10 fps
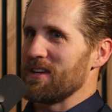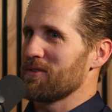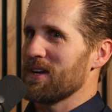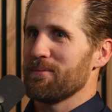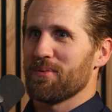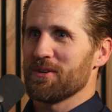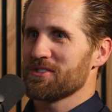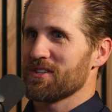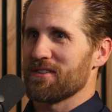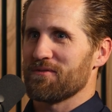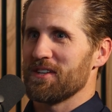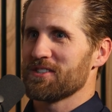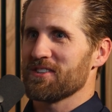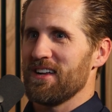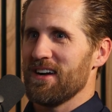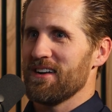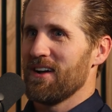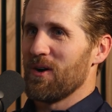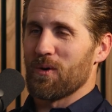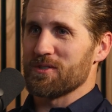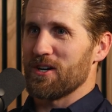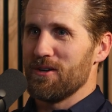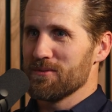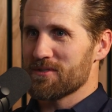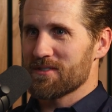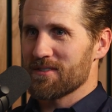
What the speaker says: great push to the finish line or don't.